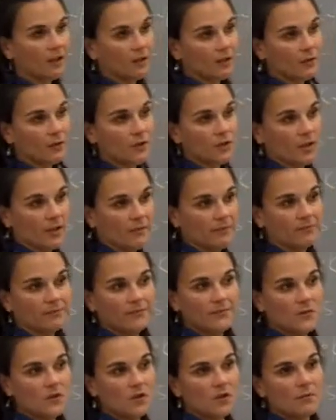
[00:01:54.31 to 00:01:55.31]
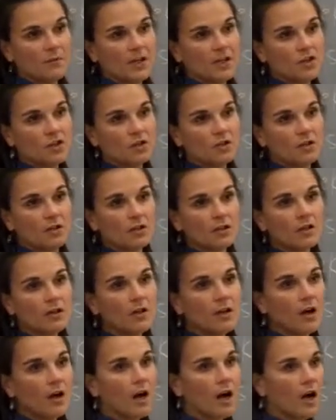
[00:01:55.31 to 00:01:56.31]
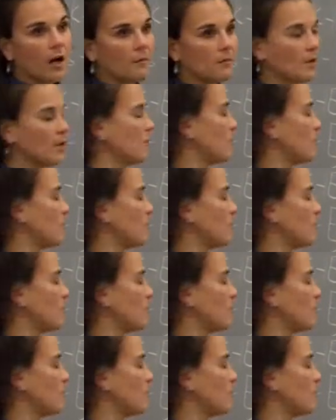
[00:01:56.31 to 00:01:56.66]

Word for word: conclusion. So make sure um,